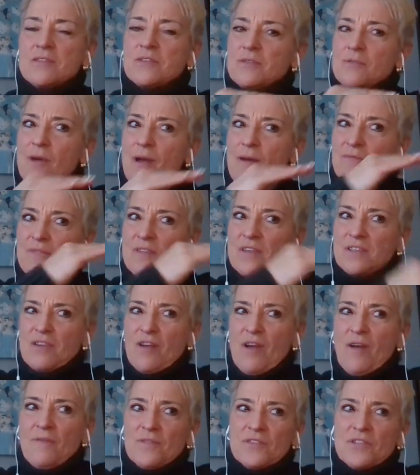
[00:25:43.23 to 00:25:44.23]
to have this
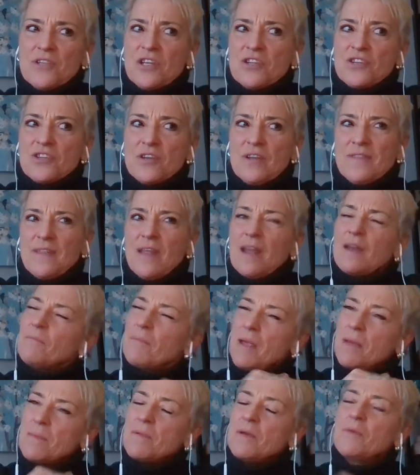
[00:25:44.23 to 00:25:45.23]
conversation and then
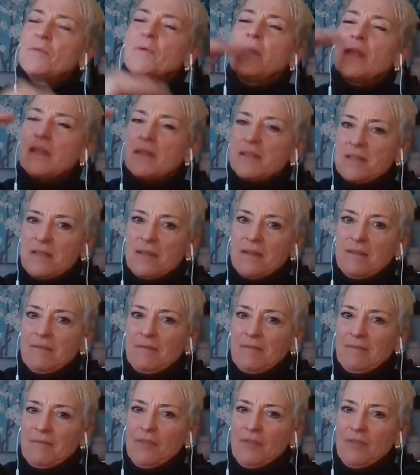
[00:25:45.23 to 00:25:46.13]
maybe we need to